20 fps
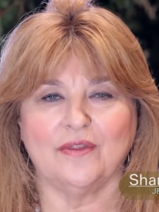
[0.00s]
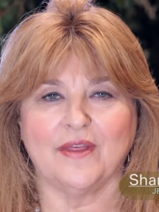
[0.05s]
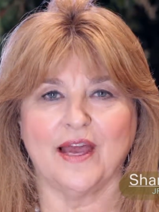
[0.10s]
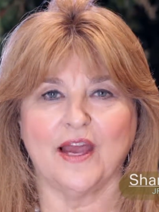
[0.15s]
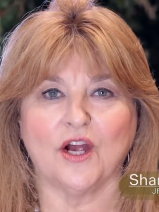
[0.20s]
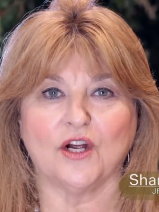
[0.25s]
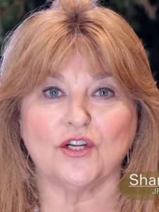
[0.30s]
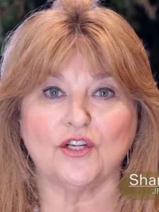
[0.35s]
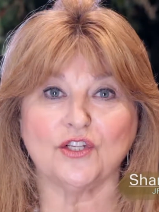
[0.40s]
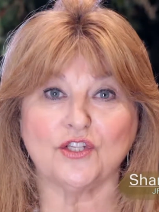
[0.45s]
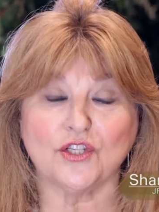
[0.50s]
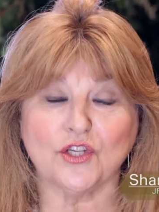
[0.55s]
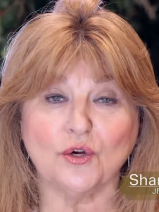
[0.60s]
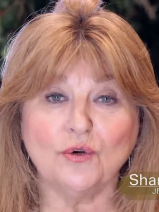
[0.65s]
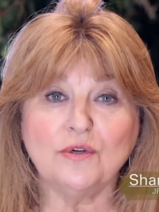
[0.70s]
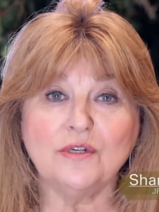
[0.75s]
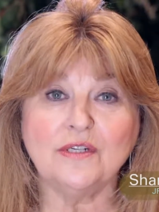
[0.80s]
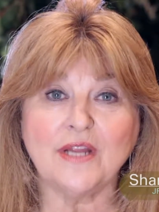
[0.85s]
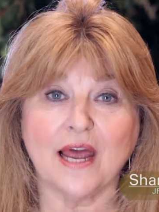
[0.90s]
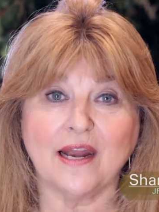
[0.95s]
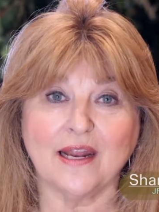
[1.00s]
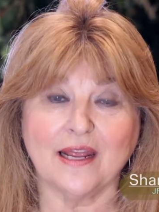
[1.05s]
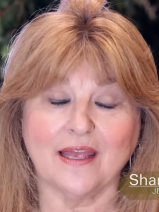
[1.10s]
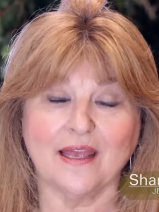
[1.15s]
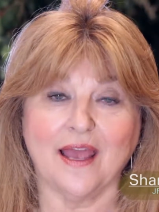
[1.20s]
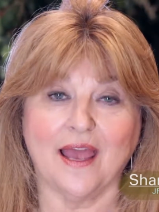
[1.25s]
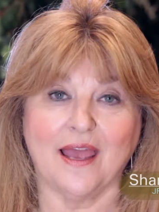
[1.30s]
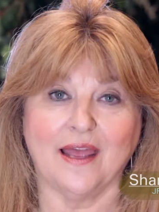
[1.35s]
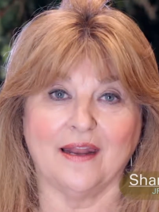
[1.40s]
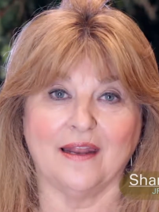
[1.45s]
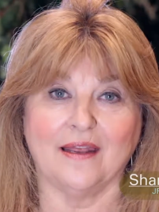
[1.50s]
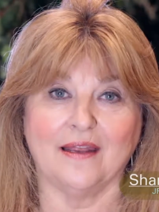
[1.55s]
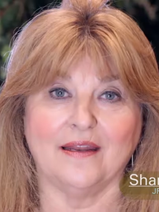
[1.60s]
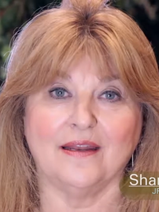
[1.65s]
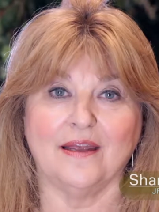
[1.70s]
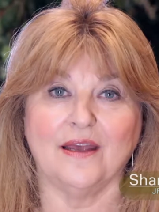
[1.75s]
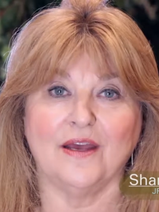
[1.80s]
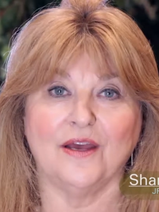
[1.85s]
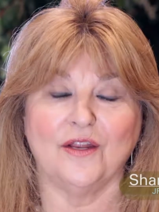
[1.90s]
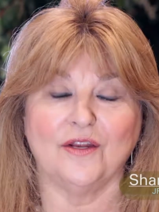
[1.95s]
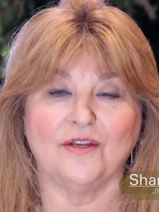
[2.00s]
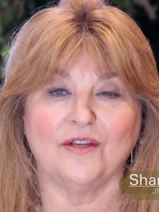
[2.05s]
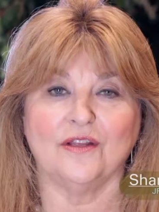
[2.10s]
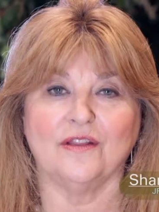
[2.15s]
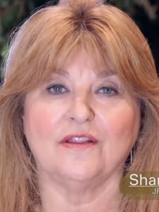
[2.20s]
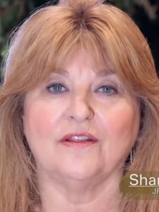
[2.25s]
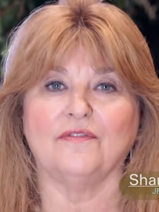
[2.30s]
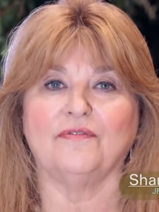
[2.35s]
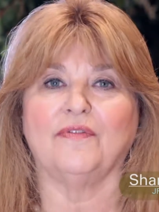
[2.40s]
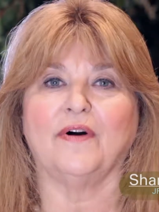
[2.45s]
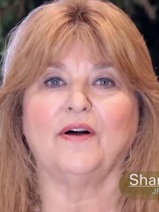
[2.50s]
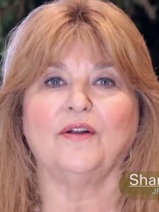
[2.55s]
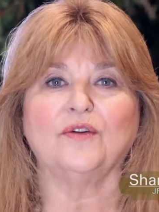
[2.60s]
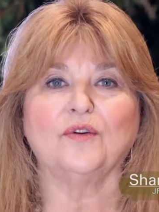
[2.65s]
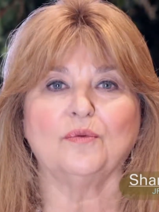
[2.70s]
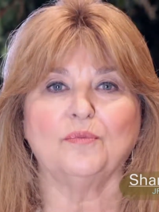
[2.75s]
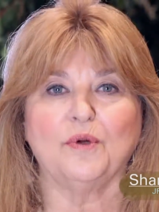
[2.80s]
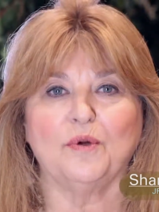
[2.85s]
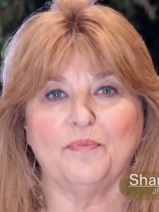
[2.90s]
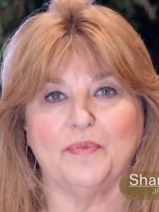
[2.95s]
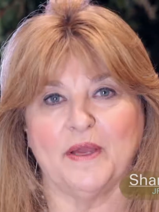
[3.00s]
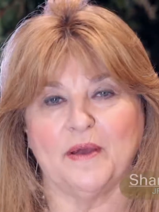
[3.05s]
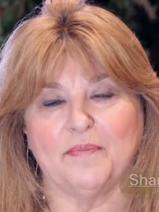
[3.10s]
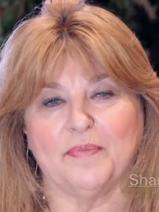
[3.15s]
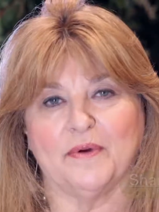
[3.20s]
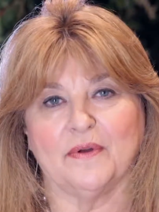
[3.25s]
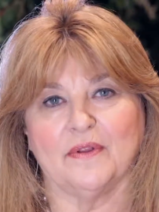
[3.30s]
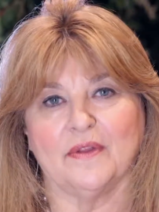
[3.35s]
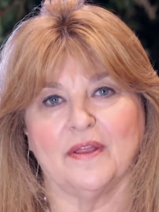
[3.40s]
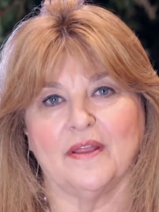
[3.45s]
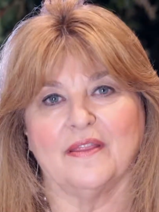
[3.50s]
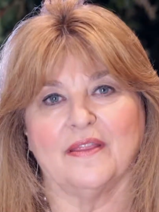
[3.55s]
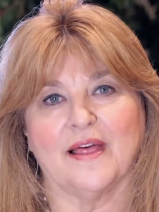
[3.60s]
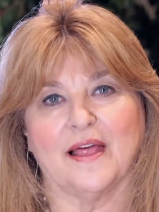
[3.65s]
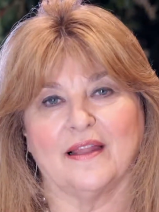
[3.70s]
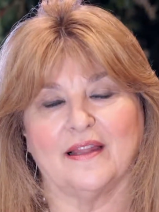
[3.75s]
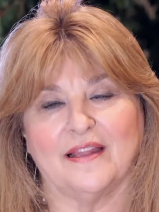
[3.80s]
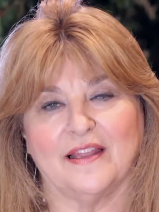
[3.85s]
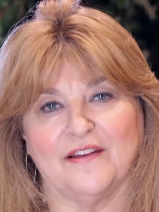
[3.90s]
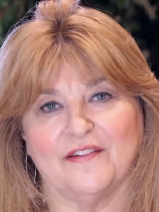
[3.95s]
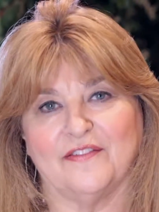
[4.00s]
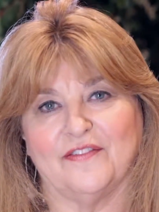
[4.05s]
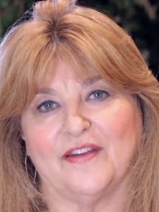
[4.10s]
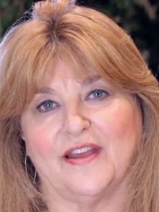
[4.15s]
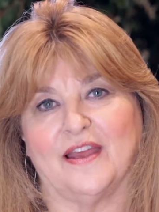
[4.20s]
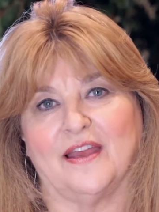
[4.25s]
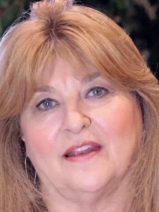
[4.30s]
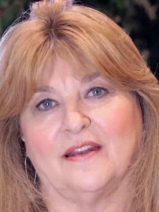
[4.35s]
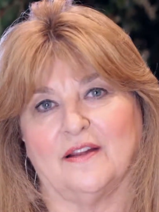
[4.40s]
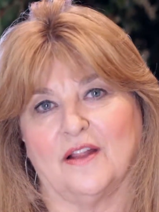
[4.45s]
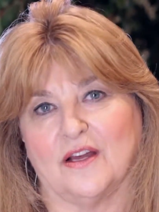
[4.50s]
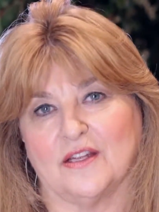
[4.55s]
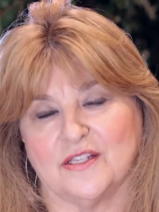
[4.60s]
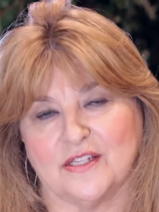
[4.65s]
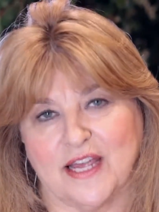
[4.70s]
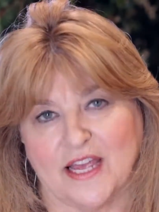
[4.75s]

They are so dedicated to the vulnerable people that live in Los